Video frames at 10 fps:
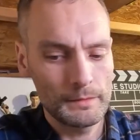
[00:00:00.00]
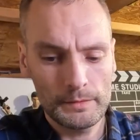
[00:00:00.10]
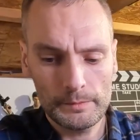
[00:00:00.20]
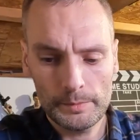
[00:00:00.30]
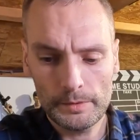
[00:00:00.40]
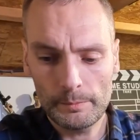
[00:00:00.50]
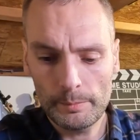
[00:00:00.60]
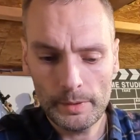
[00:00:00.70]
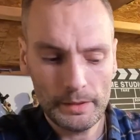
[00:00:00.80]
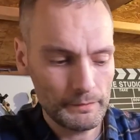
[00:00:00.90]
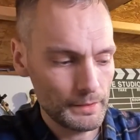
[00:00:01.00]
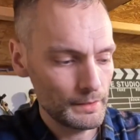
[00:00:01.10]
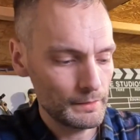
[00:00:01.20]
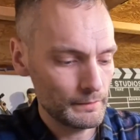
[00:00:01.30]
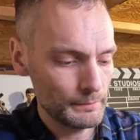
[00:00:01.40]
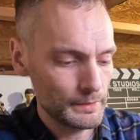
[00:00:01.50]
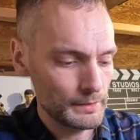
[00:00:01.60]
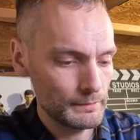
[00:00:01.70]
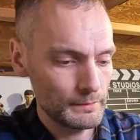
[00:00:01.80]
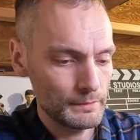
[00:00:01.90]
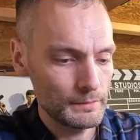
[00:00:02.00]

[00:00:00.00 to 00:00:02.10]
Let's put the battery in as well.